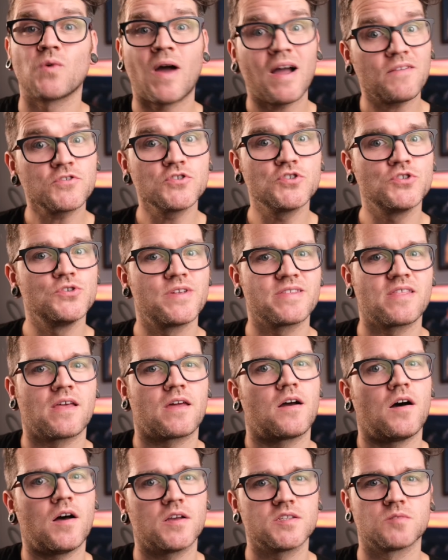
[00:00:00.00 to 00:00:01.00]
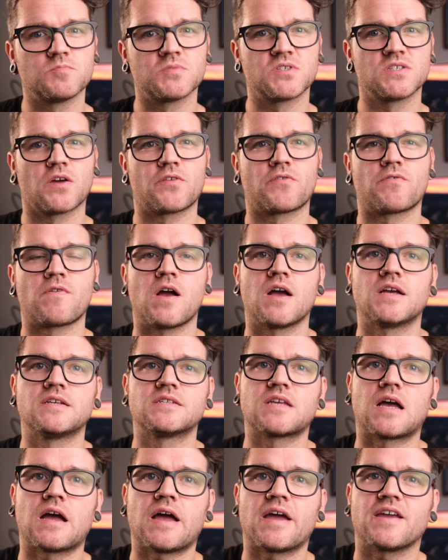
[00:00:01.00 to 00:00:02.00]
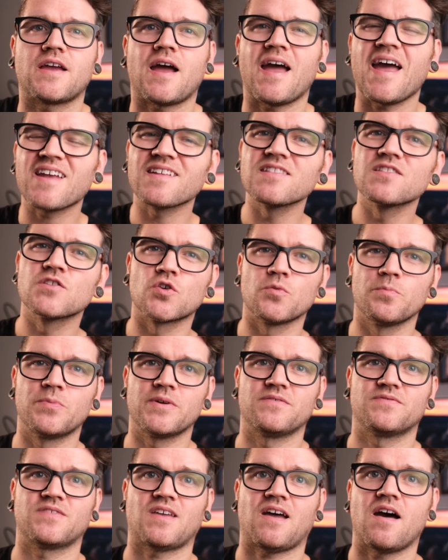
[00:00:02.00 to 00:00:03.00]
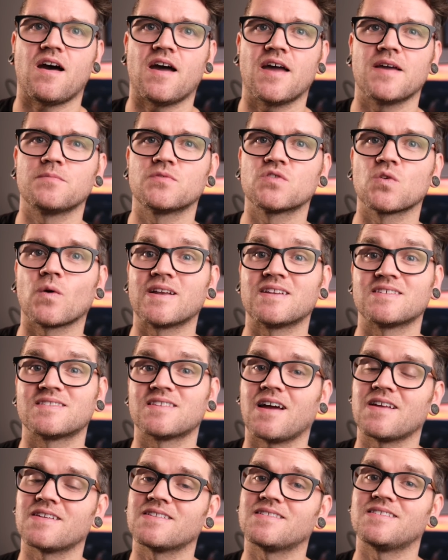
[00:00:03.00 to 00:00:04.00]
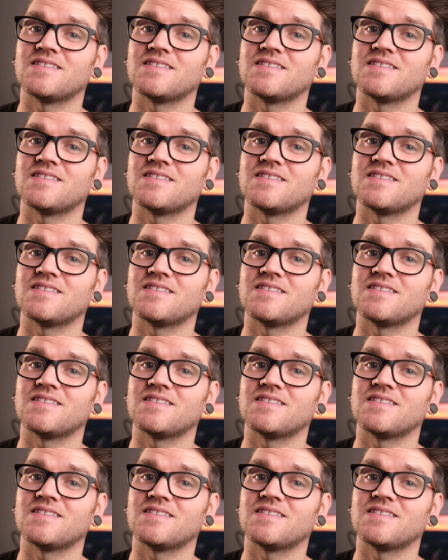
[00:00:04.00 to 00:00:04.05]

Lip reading: after shooting that awesome sunrise, I had a little bit of time, so I decided to